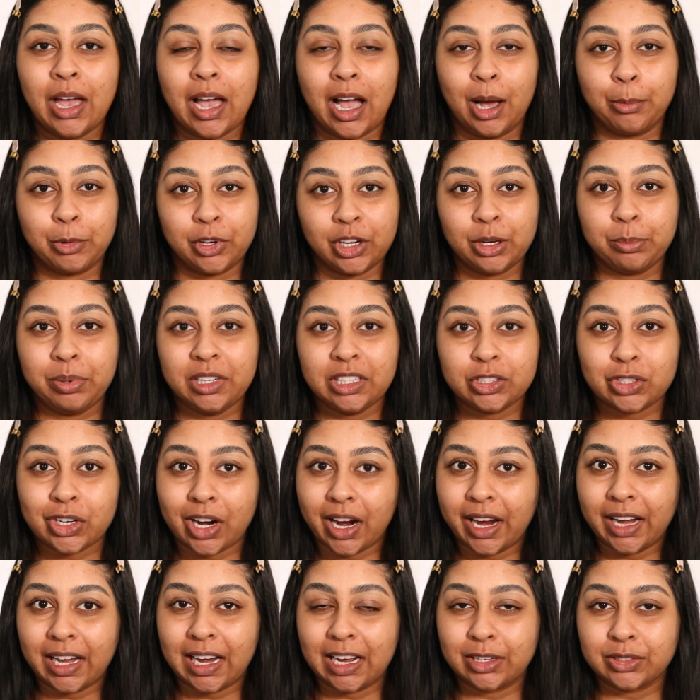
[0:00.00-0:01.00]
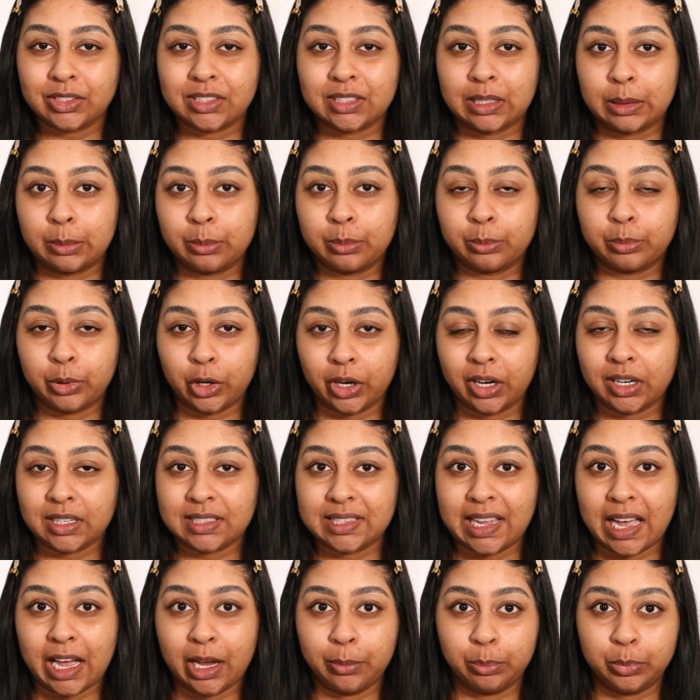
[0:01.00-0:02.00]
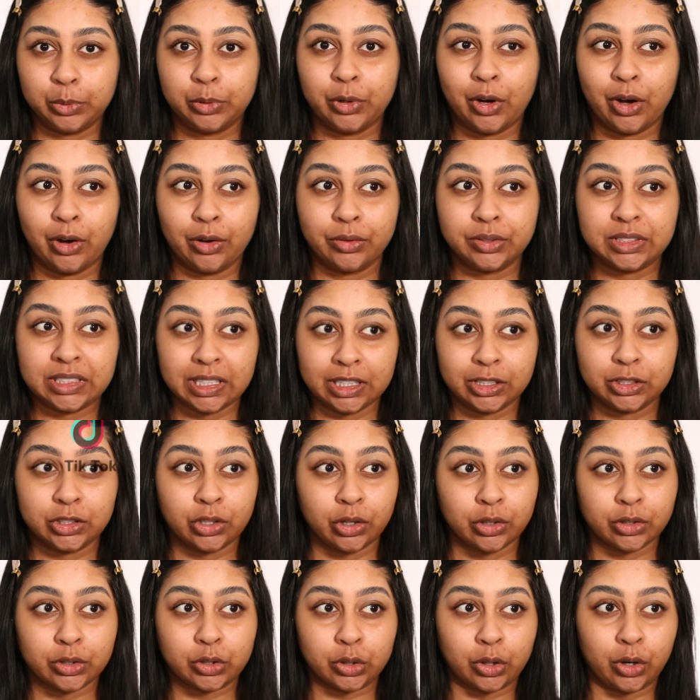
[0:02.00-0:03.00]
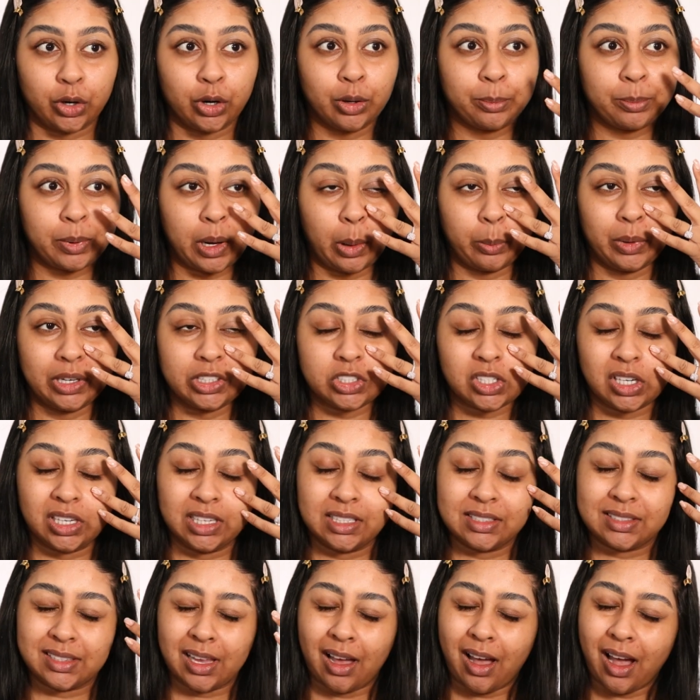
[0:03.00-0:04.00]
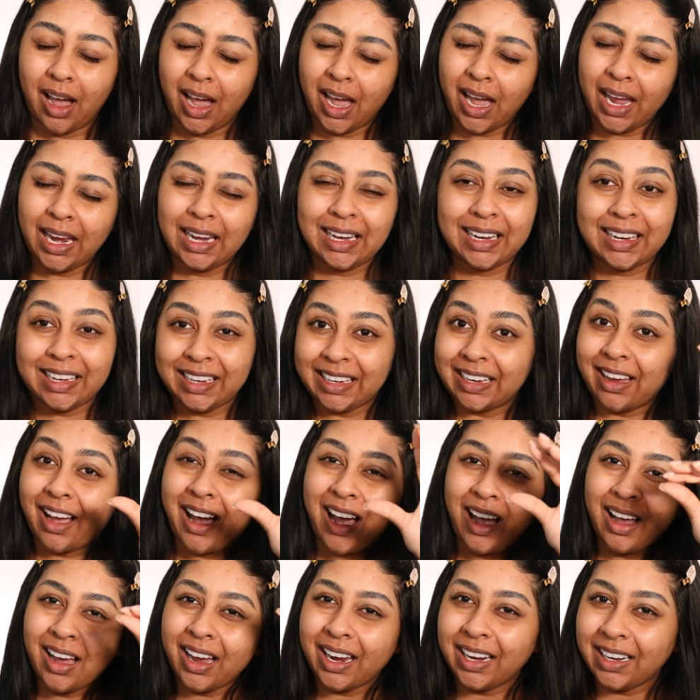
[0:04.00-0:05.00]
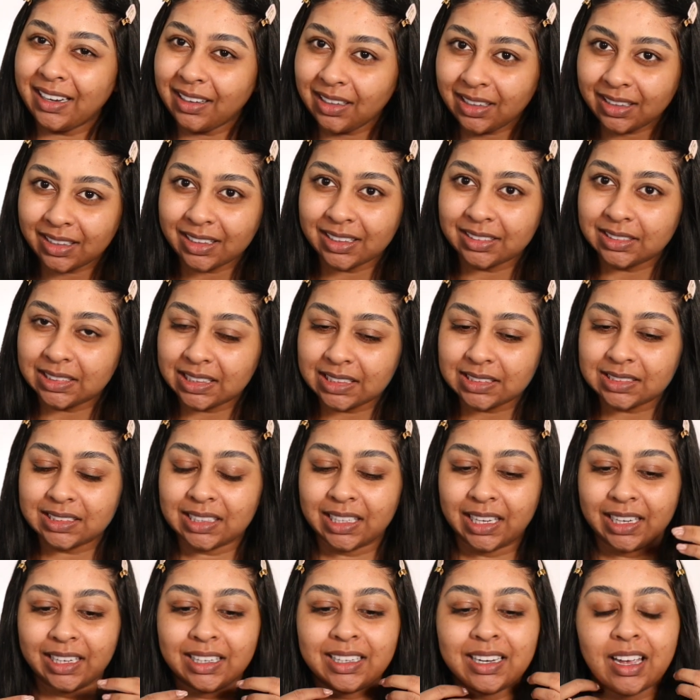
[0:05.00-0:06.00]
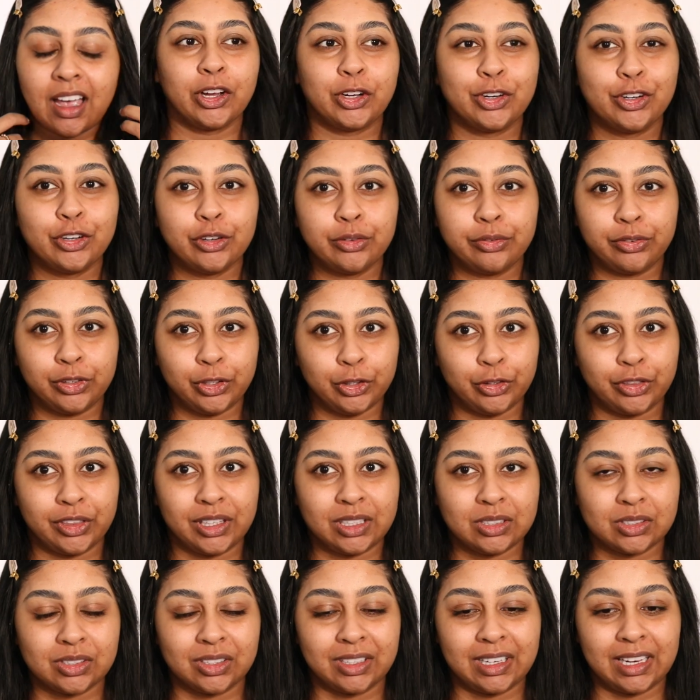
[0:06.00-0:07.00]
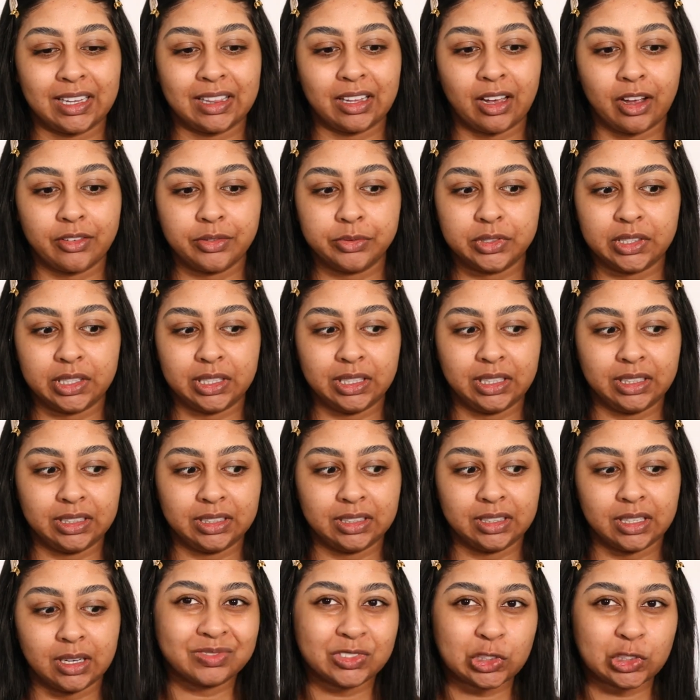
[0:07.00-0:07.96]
I'm going to be trying out some products that I bought off TikTok shop, which is highly, highly addicting. I got a few things on there that I've seen